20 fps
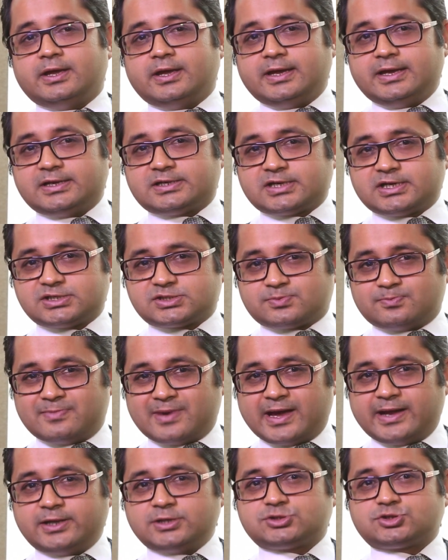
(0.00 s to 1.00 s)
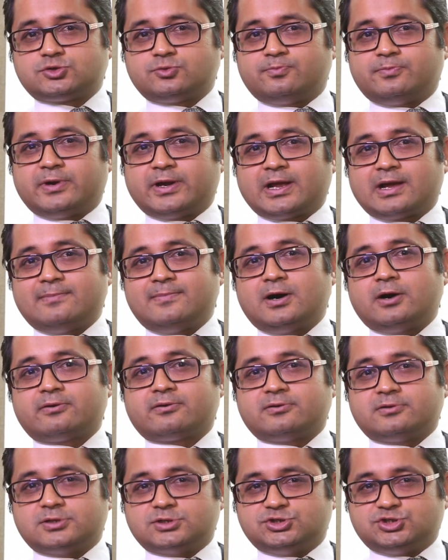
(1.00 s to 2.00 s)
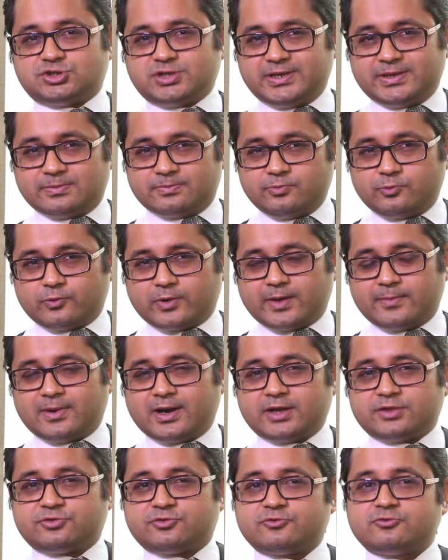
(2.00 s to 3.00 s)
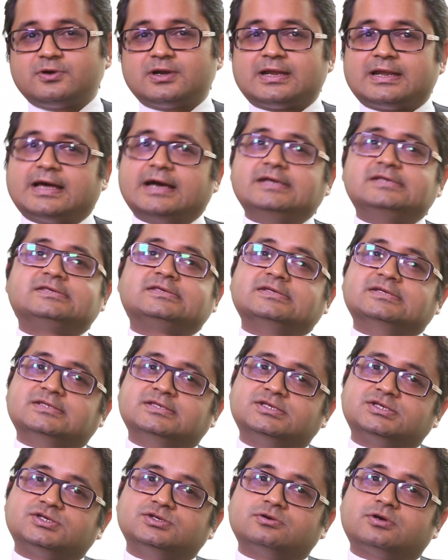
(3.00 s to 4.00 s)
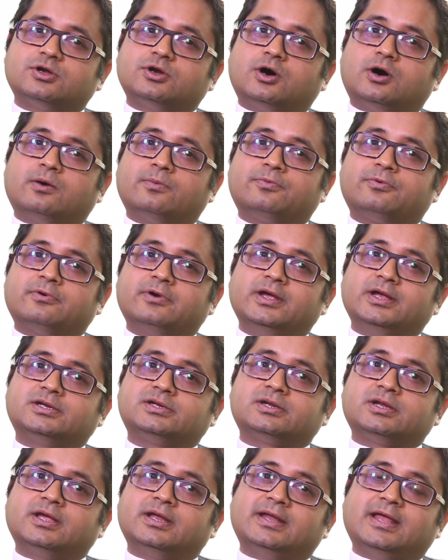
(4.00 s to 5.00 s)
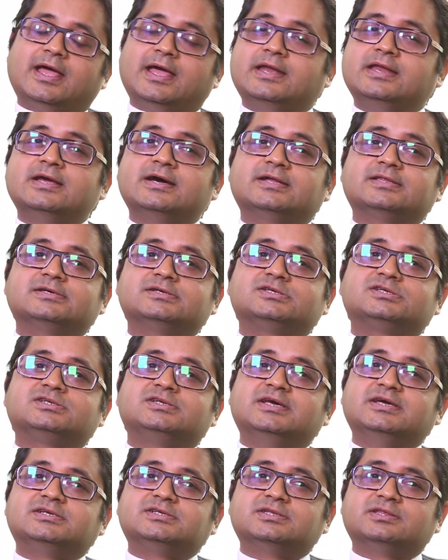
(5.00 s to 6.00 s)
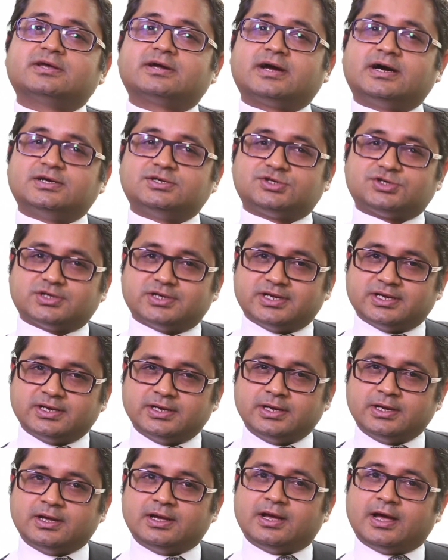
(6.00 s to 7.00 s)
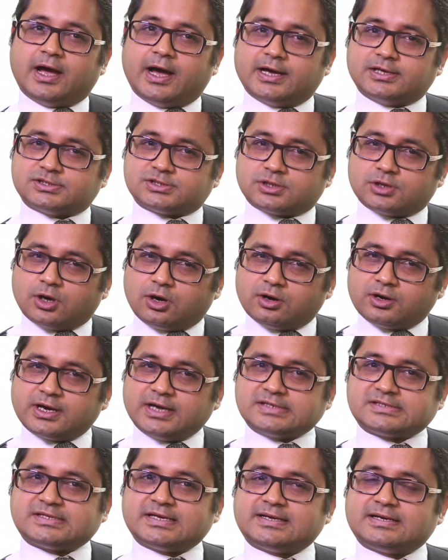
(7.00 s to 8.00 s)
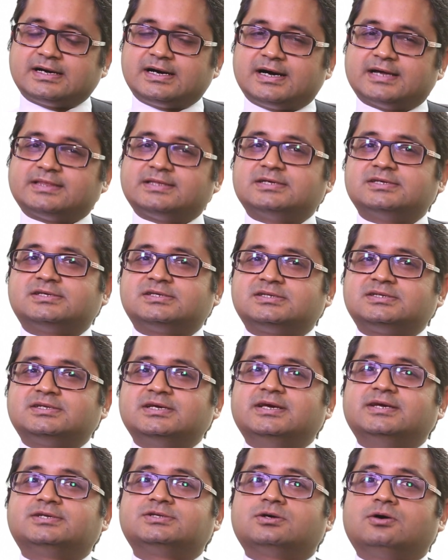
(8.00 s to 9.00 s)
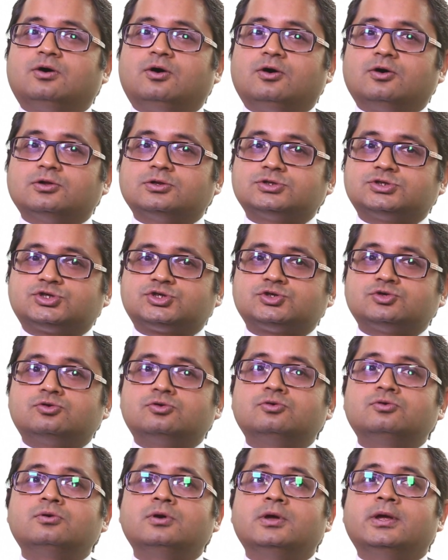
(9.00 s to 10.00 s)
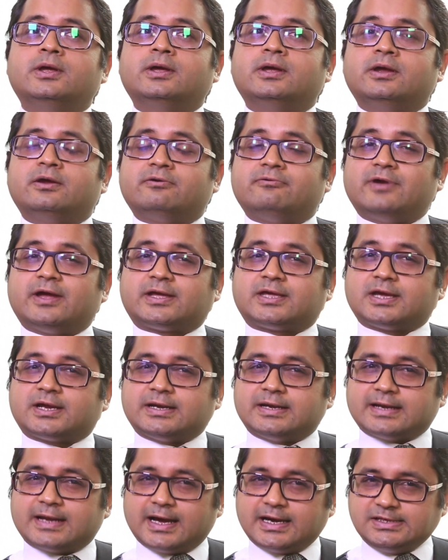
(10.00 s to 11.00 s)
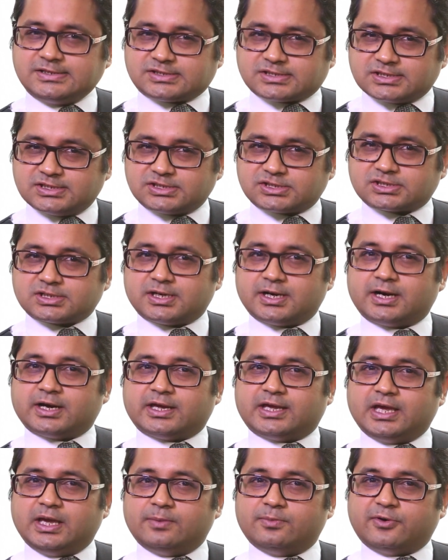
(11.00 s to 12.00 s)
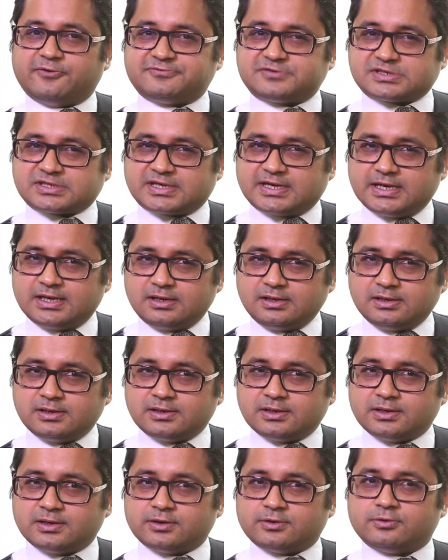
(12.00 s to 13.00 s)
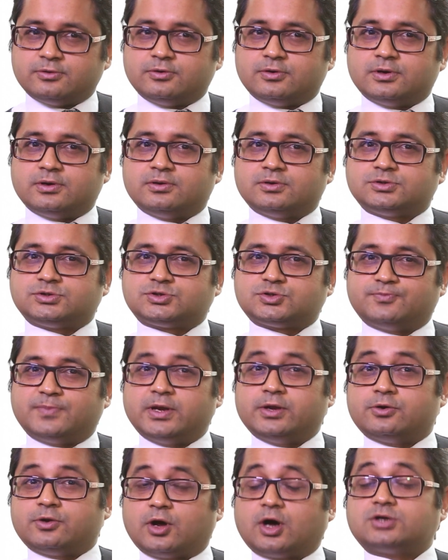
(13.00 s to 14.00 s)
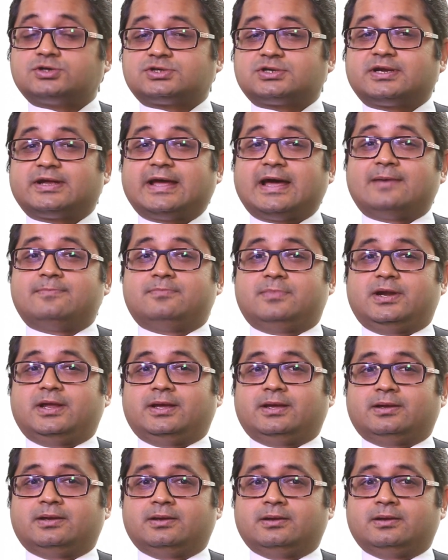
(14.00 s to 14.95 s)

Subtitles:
it has managed to bring about a regime whereby through a license you can operate in any other state in the country, as long as that other state also recognizes a game of skill to be not gambling.